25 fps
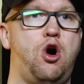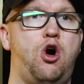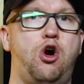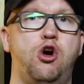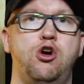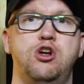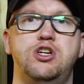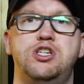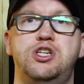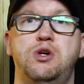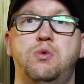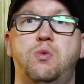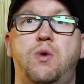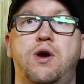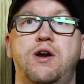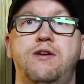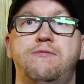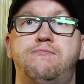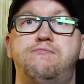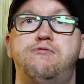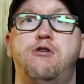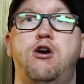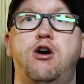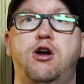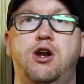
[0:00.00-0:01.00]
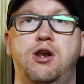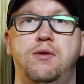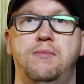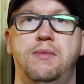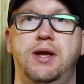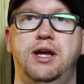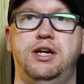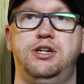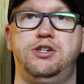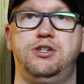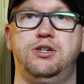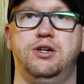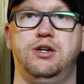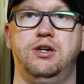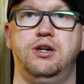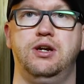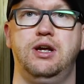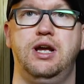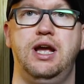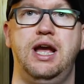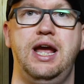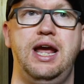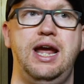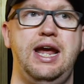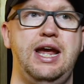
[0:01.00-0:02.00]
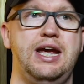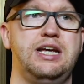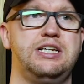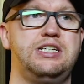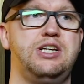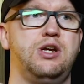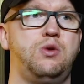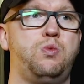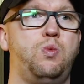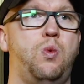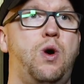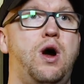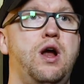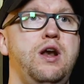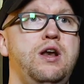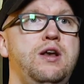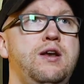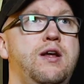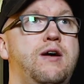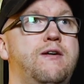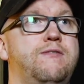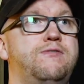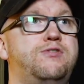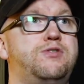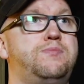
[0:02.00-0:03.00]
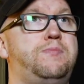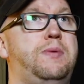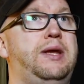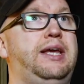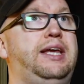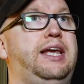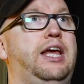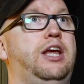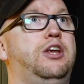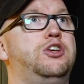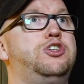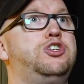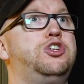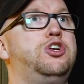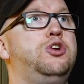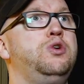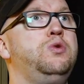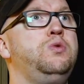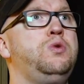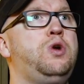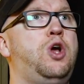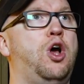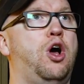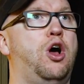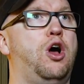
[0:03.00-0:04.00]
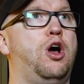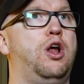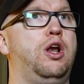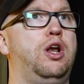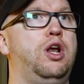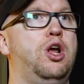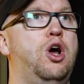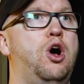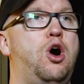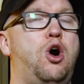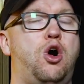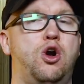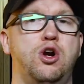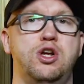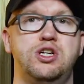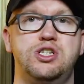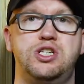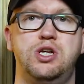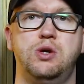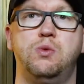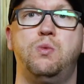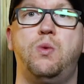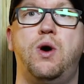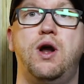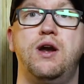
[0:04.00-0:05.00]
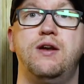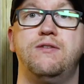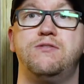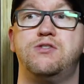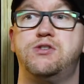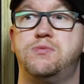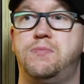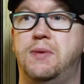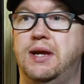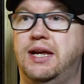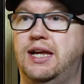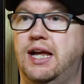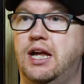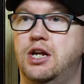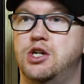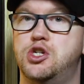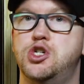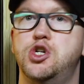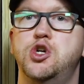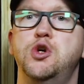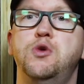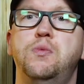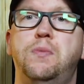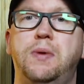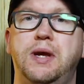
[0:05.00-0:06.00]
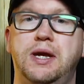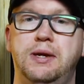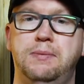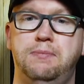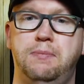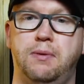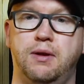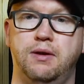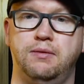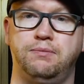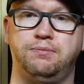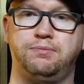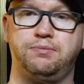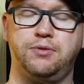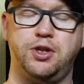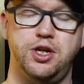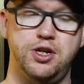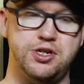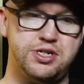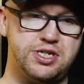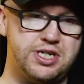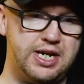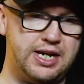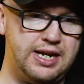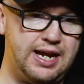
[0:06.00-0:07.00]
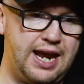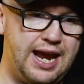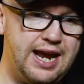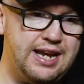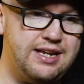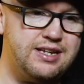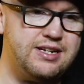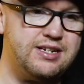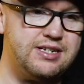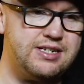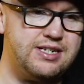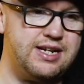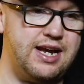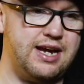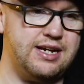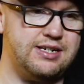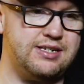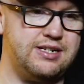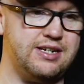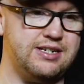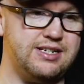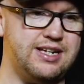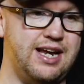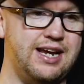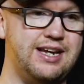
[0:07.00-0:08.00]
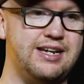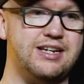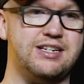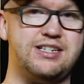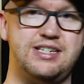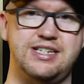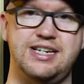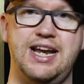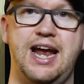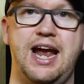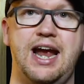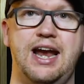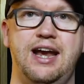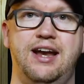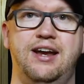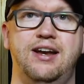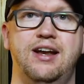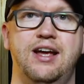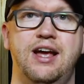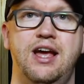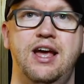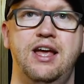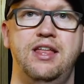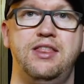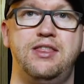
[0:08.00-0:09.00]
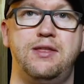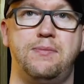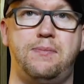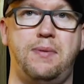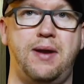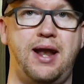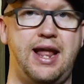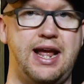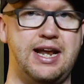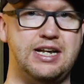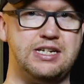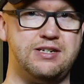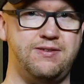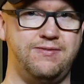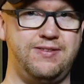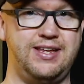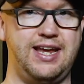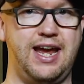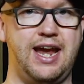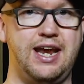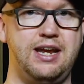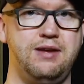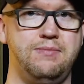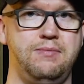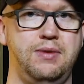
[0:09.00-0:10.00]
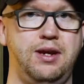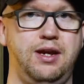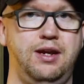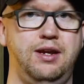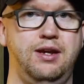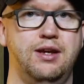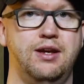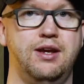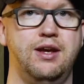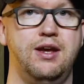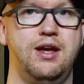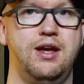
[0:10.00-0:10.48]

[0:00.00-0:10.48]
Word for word: or is it one of proclamation? Is it one of speaking to God or is it one of speaking to people? You see, intercessors understand the plans of the enemy